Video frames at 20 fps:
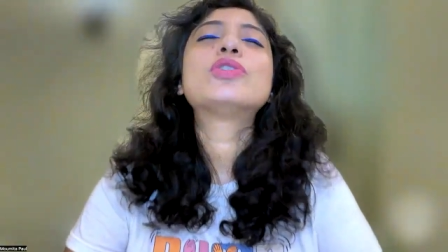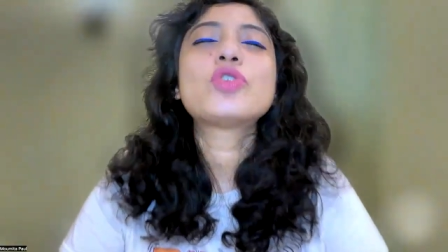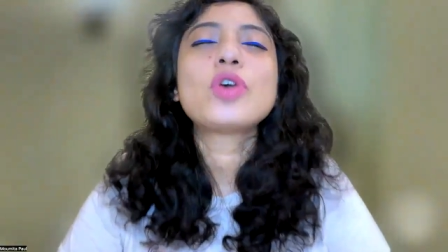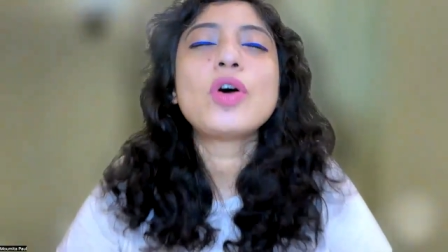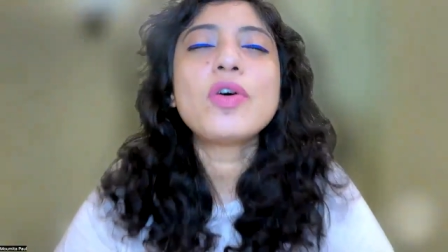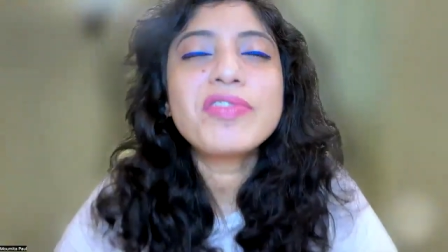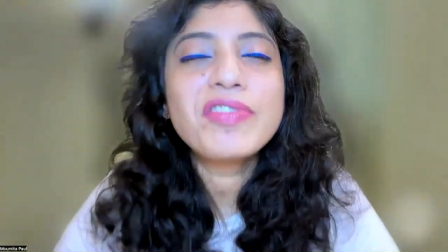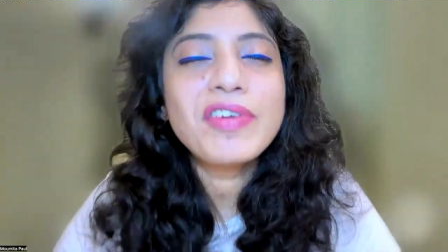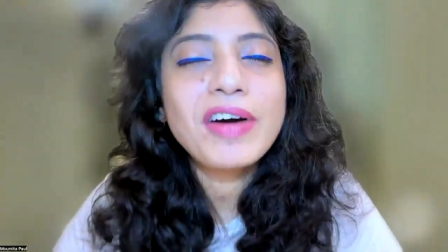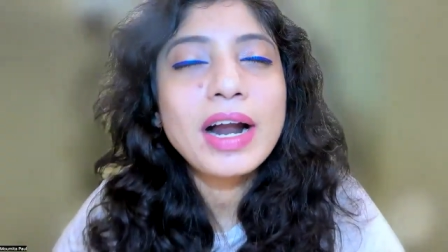
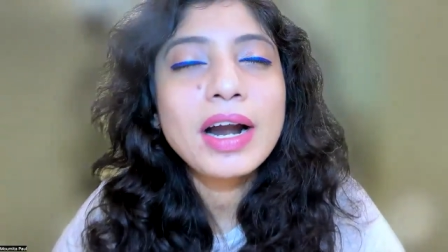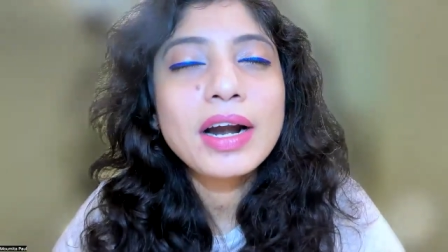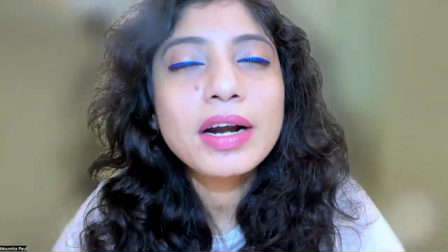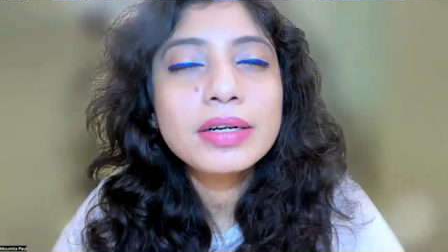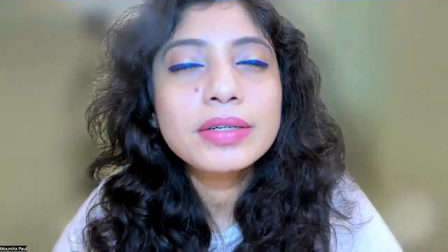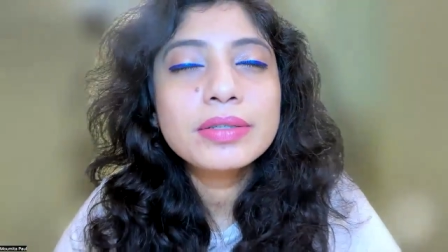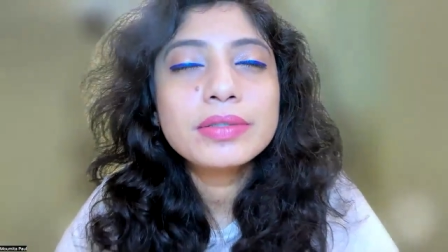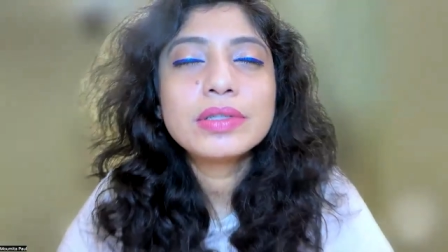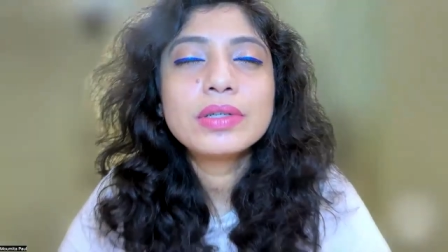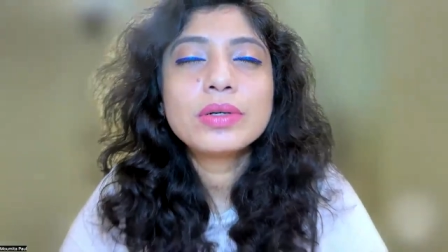so
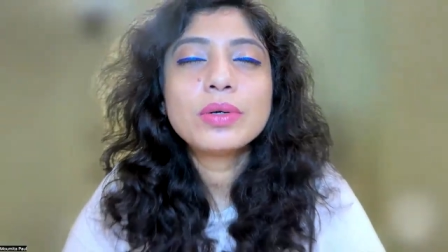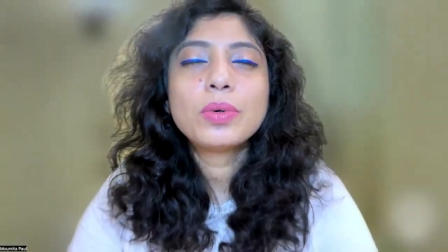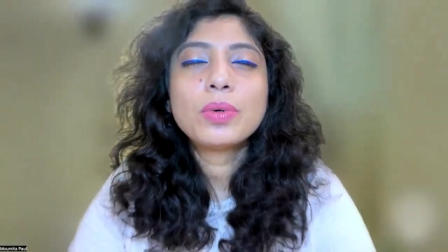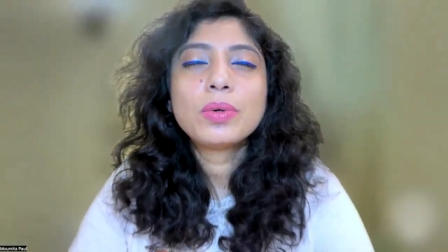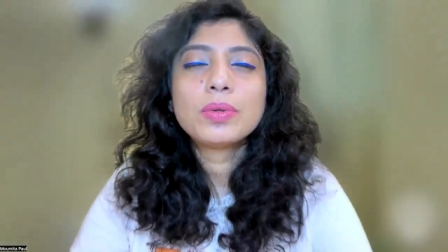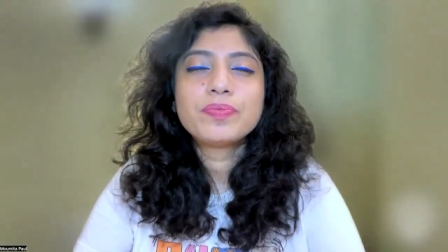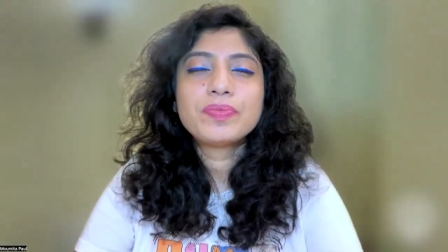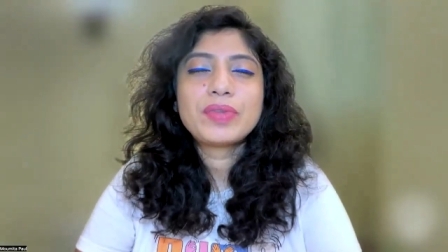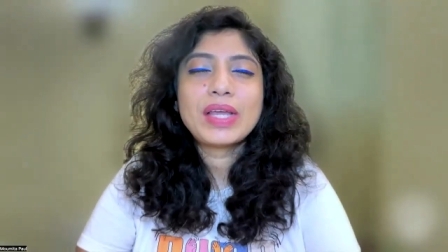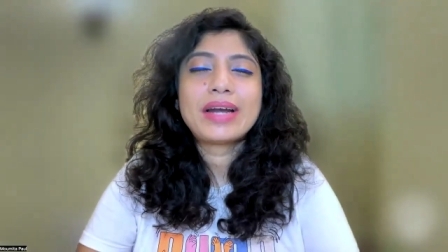far
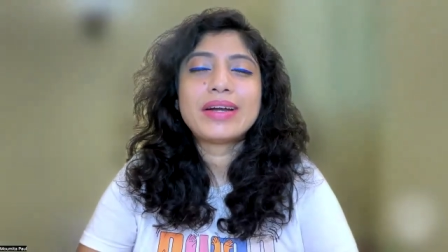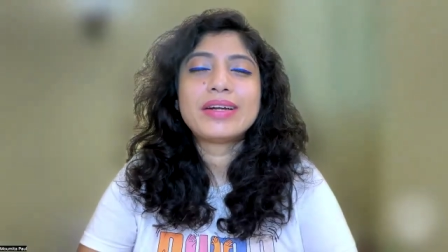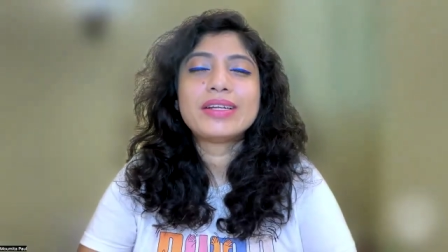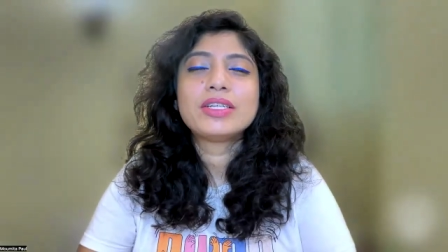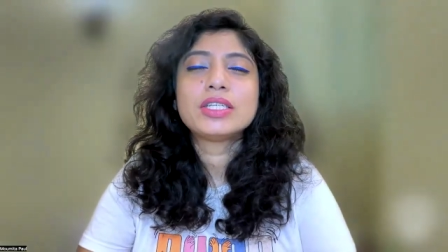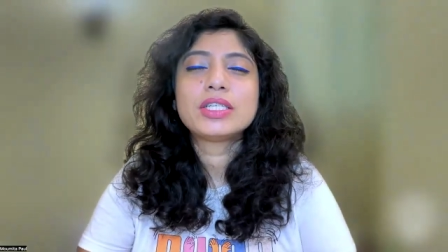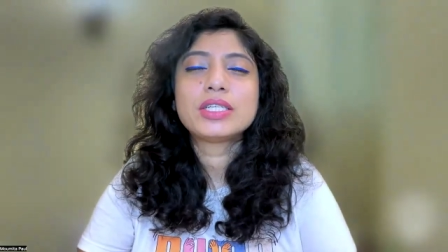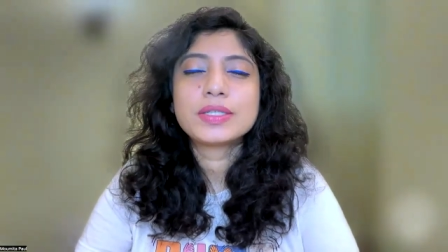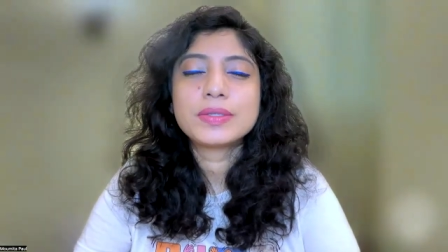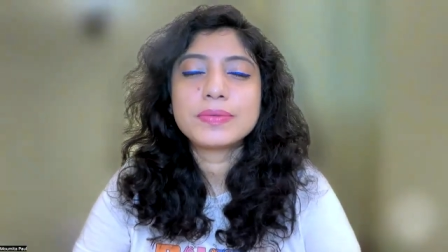there
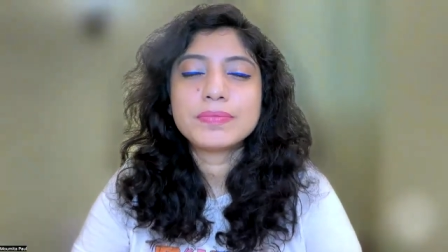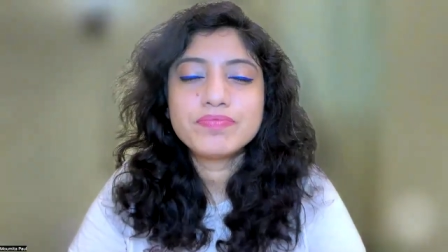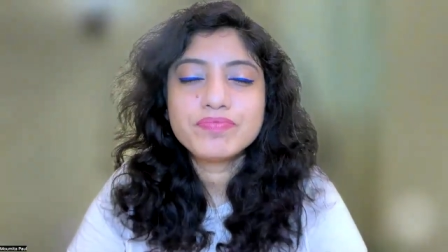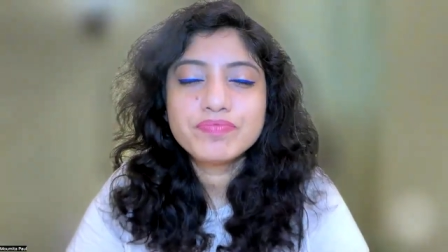is